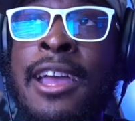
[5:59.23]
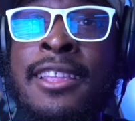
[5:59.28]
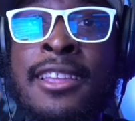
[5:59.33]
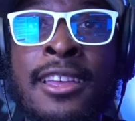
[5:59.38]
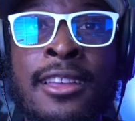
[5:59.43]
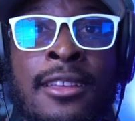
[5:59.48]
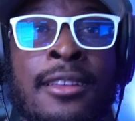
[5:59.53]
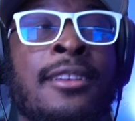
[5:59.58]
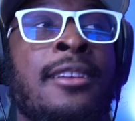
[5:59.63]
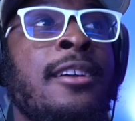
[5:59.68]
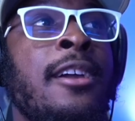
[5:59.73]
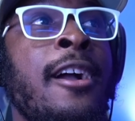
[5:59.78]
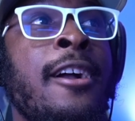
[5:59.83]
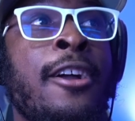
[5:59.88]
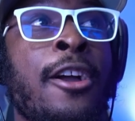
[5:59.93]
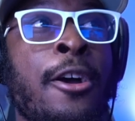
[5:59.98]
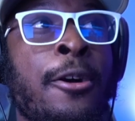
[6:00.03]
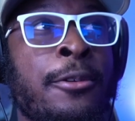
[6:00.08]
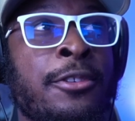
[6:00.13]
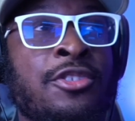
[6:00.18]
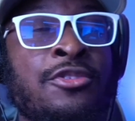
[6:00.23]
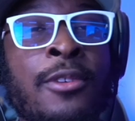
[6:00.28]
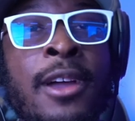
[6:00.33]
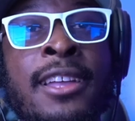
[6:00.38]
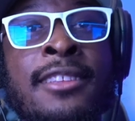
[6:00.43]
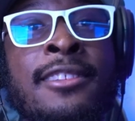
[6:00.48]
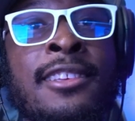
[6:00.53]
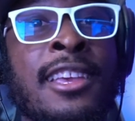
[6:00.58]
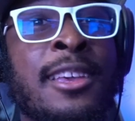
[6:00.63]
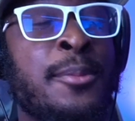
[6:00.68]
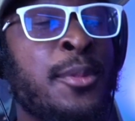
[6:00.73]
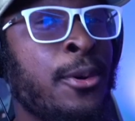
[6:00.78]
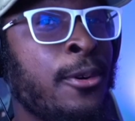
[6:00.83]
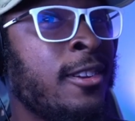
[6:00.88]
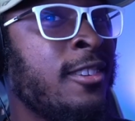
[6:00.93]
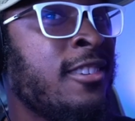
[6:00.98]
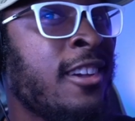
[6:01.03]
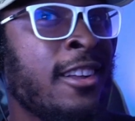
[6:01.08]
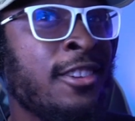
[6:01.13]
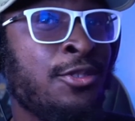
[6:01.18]
I think GungHo is trying to get
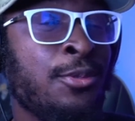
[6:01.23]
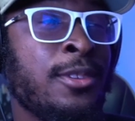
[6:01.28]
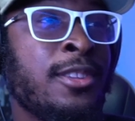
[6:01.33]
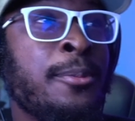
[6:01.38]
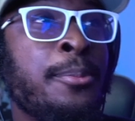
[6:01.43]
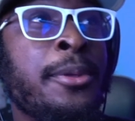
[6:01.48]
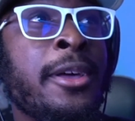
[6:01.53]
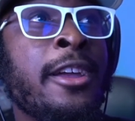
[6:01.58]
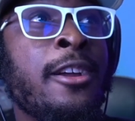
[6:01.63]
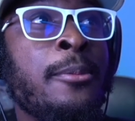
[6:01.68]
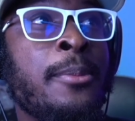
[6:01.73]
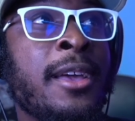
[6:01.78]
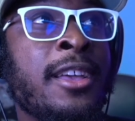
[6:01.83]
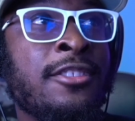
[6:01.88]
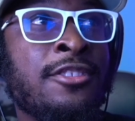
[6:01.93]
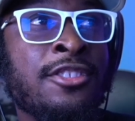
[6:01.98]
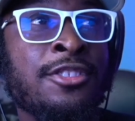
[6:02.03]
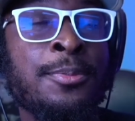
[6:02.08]
more in touch with the player base,